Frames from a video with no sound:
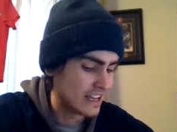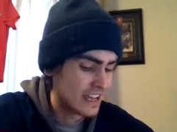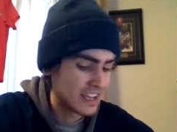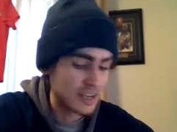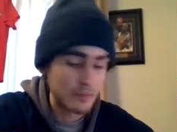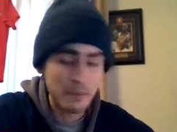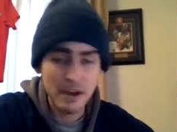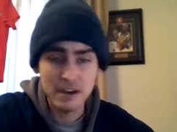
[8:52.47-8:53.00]

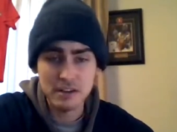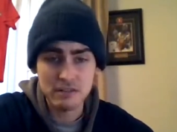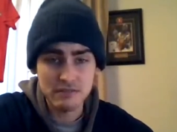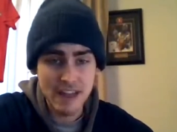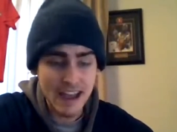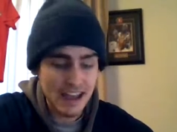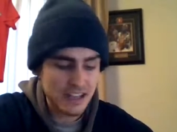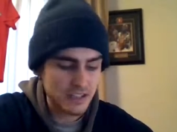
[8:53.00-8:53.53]
Compared to
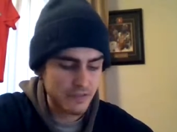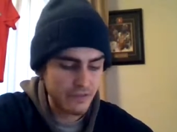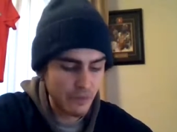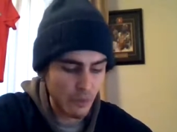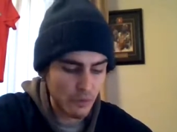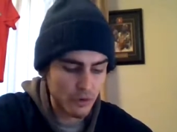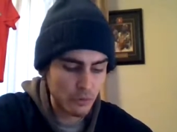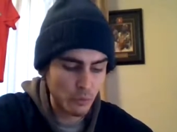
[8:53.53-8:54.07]
Rask,
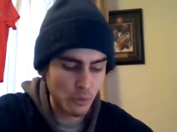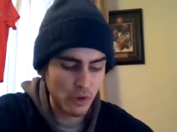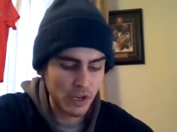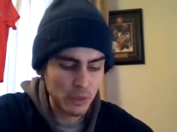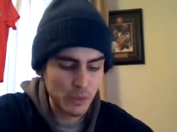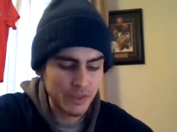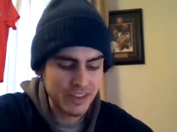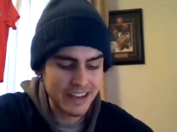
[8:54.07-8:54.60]

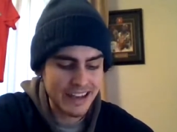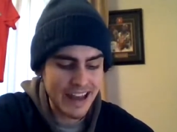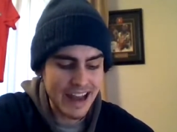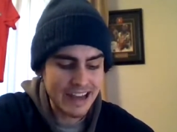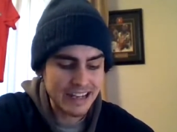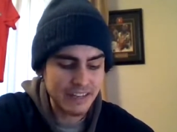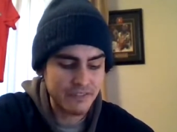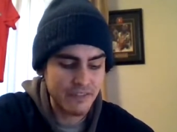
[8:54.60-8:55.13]
4-1 with a
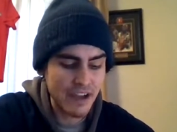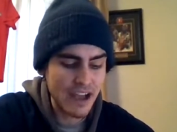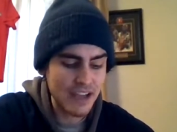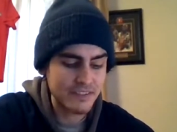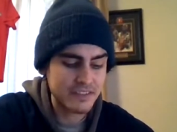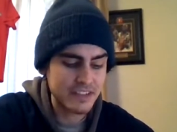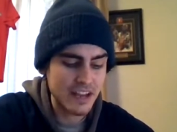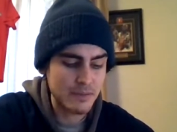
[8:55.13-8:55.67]

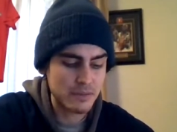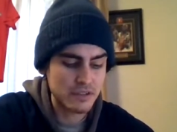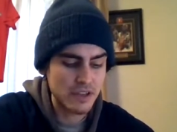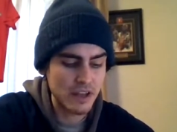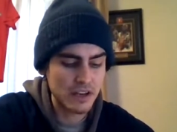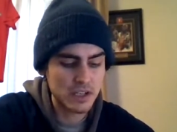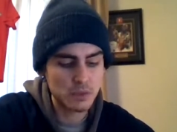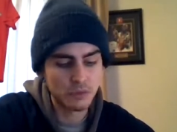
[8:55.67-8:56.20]
95 save
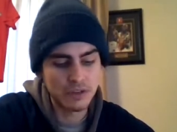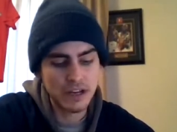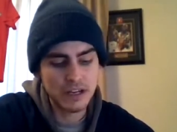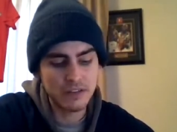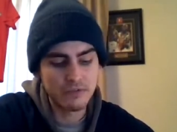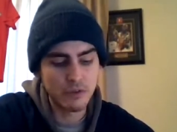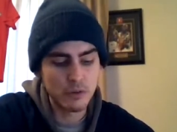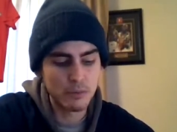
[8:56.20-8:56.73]
percentage,
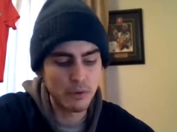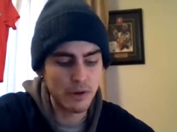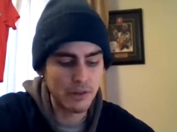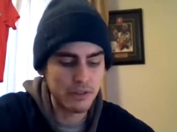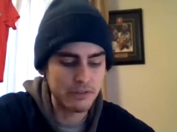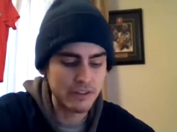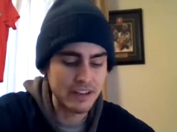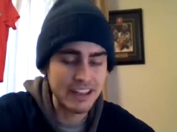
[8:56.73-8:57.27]

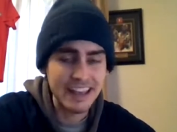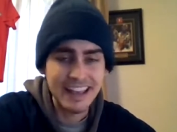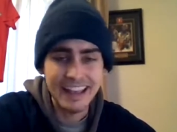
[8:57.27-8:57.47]
94.3,